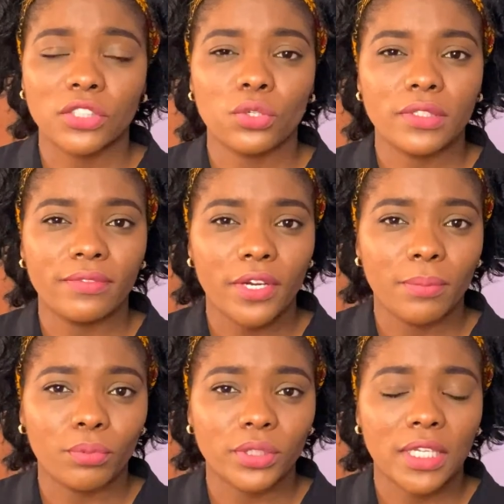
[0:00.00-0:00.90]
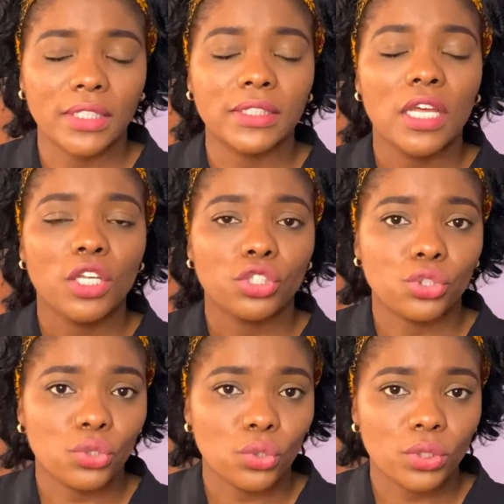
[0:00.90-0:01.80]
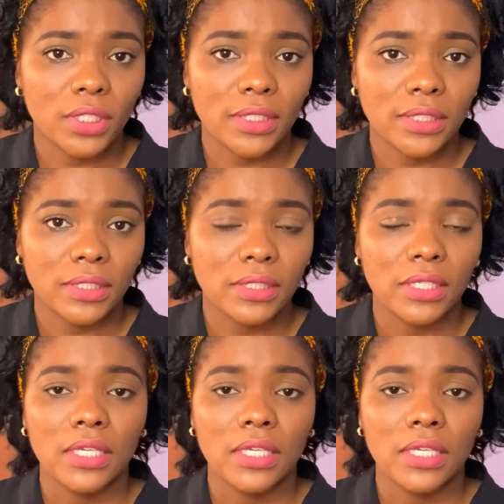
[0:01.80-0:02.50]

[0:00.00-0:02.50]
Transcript: So it's very important to know this.